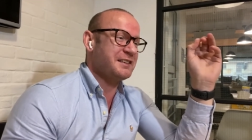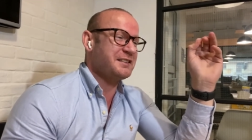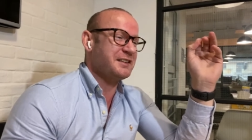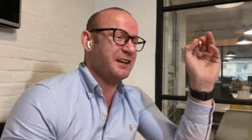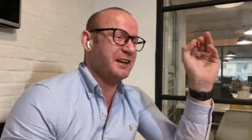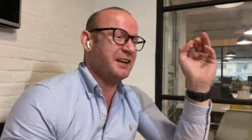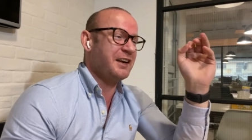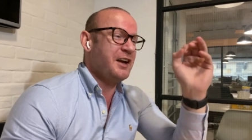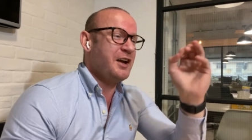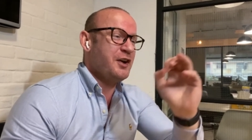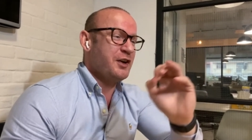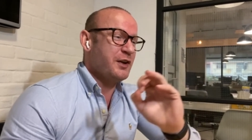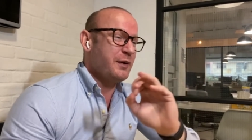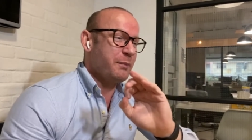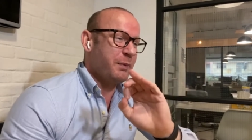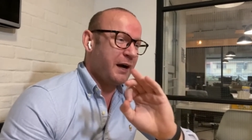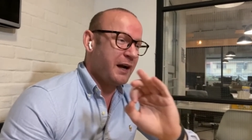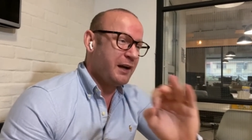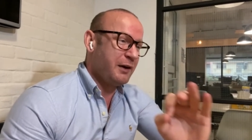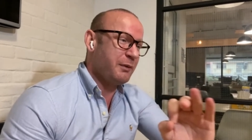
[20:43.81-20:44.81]
Like you
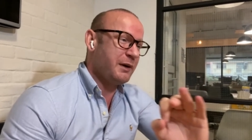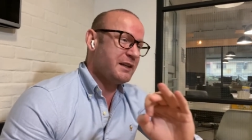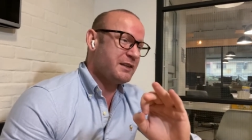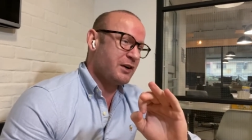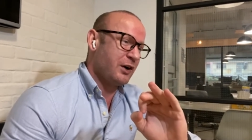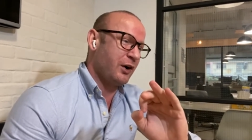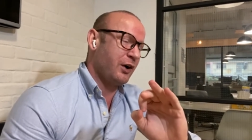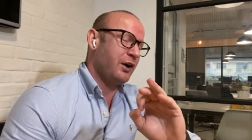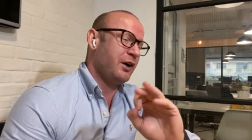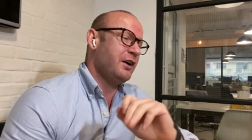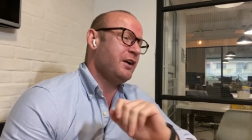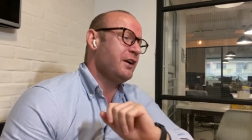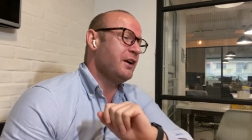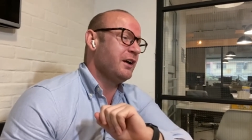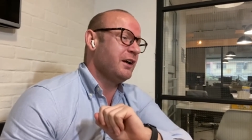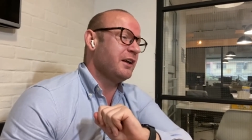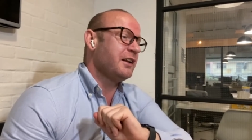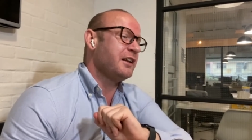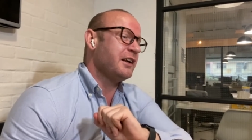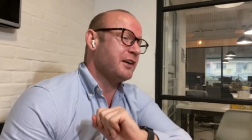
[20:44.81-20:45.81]
buy a red car,
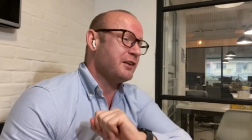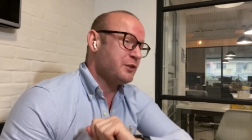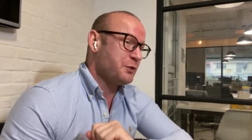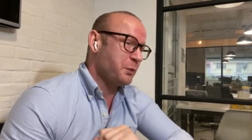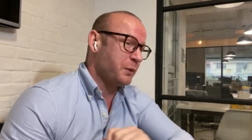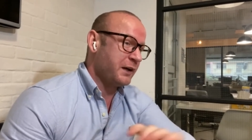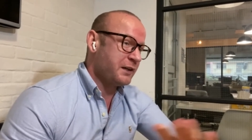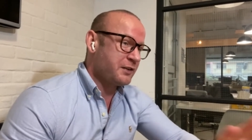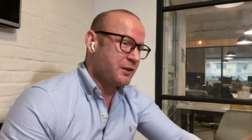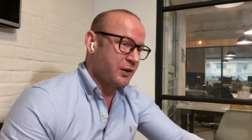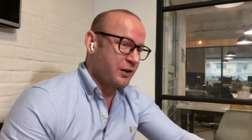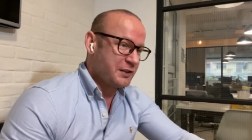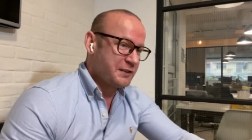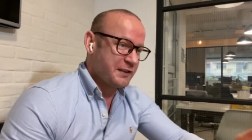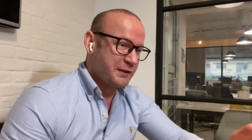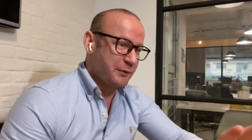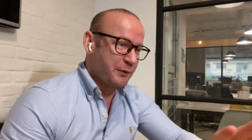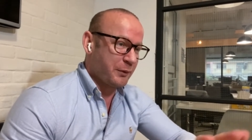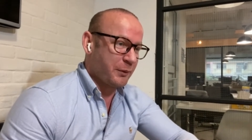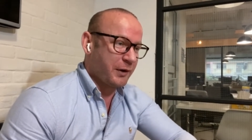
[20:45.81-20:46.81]
there's red cars
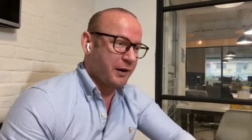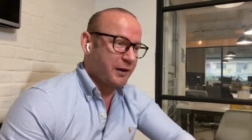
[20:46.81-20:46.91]
everywhere.